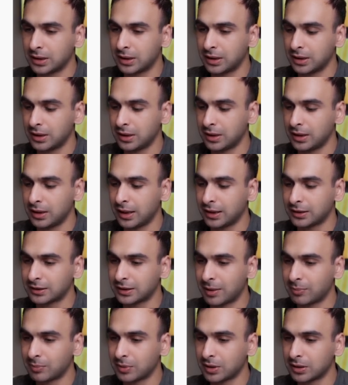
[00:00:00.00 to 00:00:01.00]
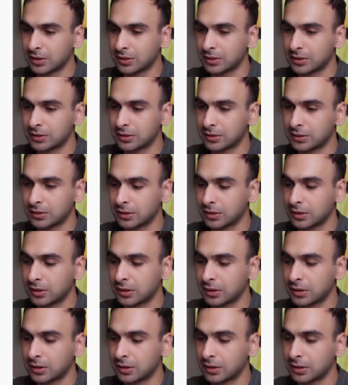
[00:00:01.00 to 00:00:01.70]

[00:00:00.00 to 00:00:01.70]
the acceptance